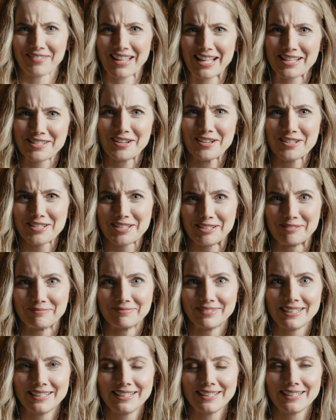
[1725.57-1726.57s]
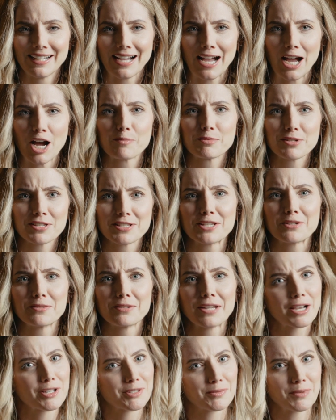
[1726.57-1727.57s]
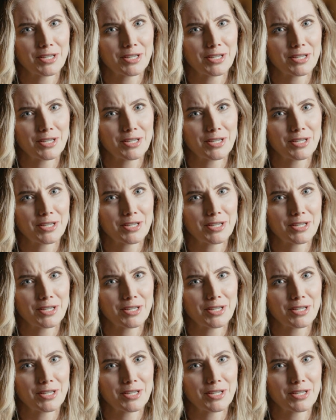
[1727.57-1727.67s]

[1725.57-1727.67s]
That's awesome. I hope to see you next